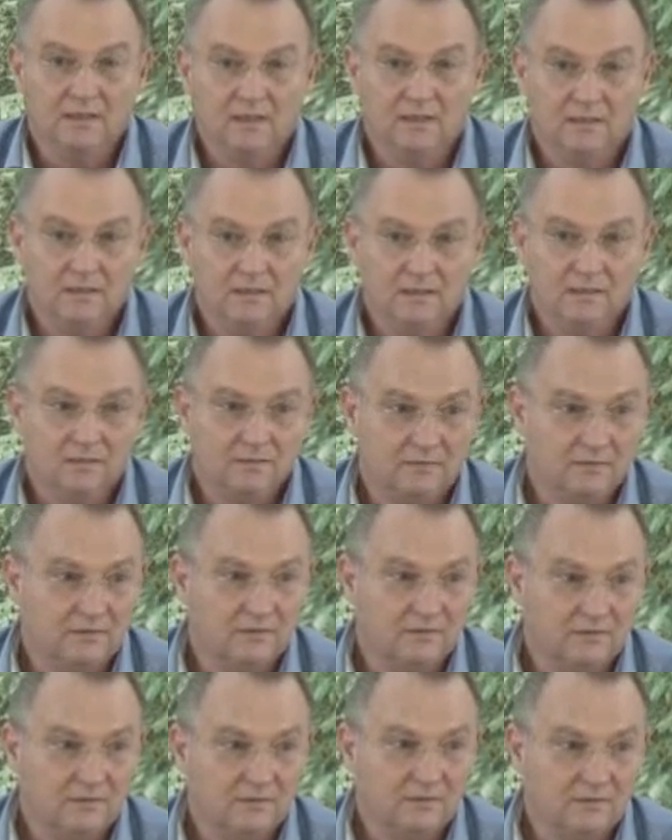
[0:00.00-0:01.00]
uh, on,
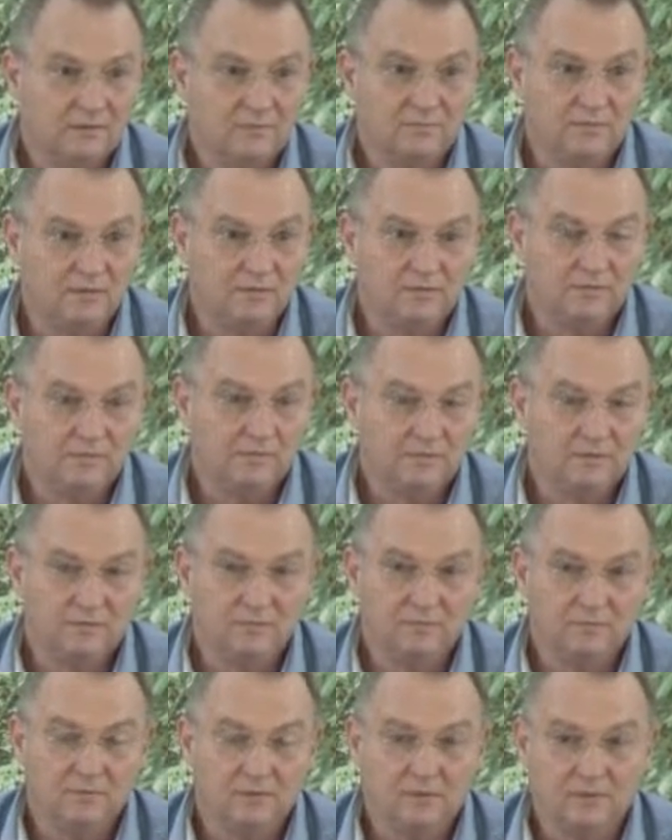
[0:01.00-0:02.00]
on the experience from
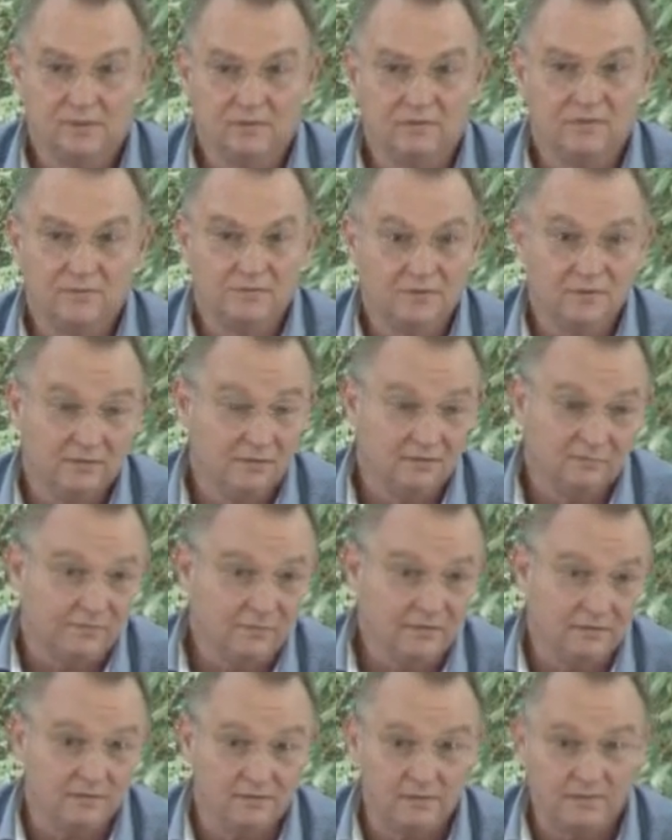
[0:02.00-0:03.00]
this work. And it's still not
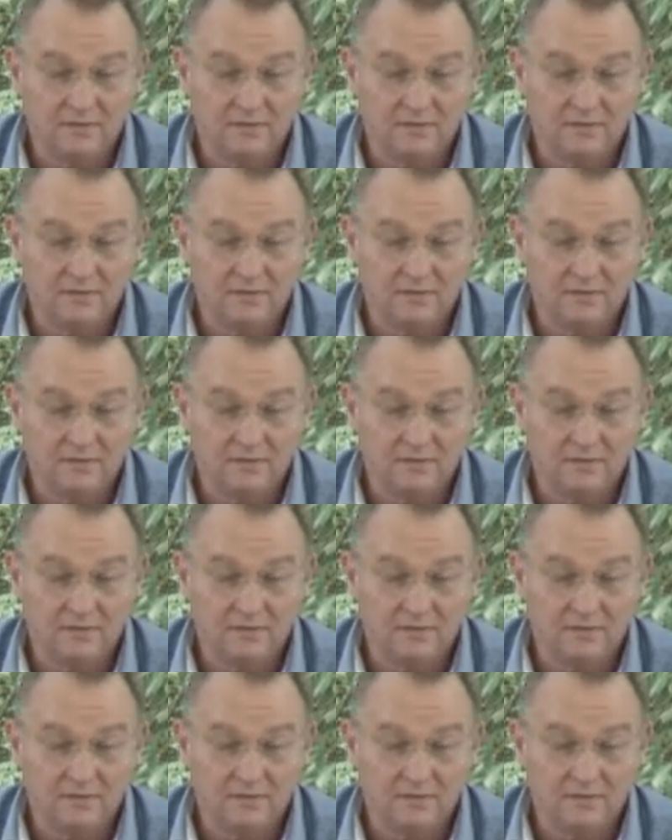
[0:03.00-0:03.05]
finished.